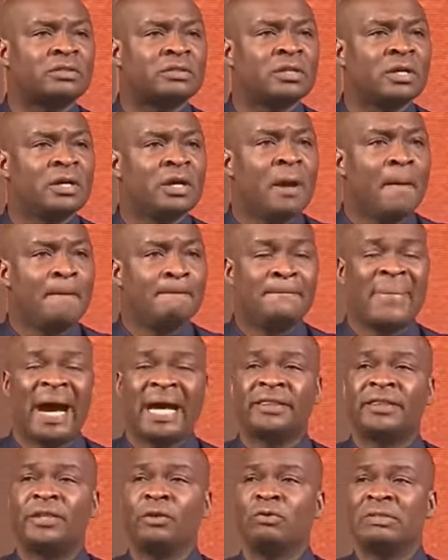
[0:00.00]

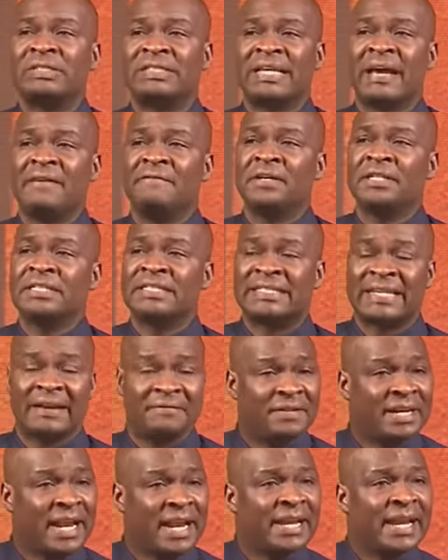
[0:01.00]
Matthew
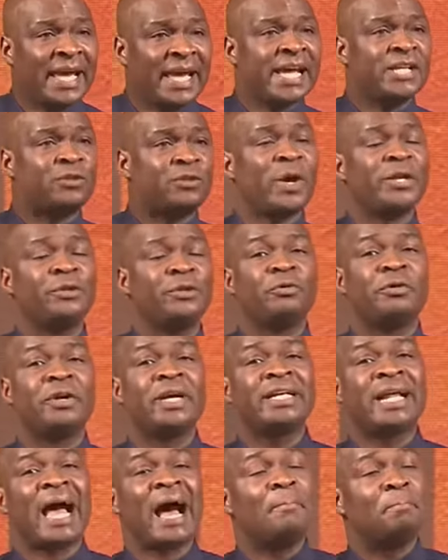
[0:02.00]
7:7-8, when you
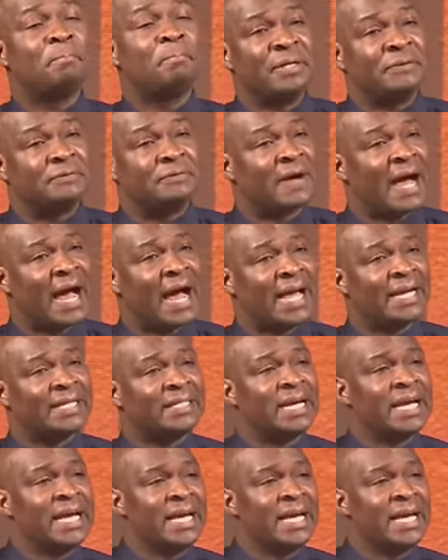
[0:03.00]
read Amplified,